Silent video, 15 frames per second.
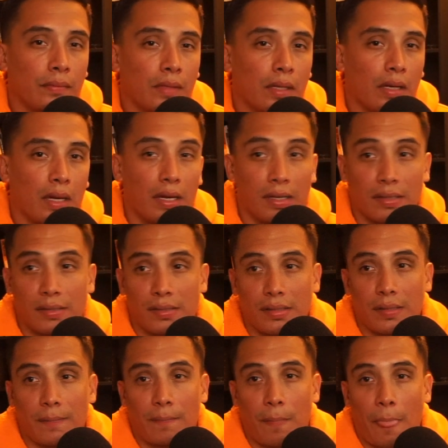Because
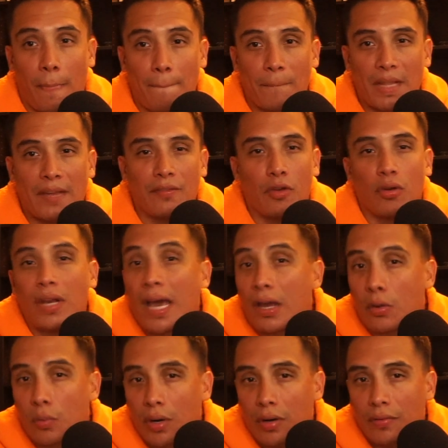if you're not
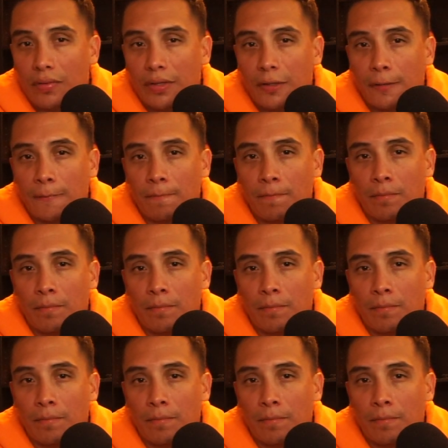aware of it,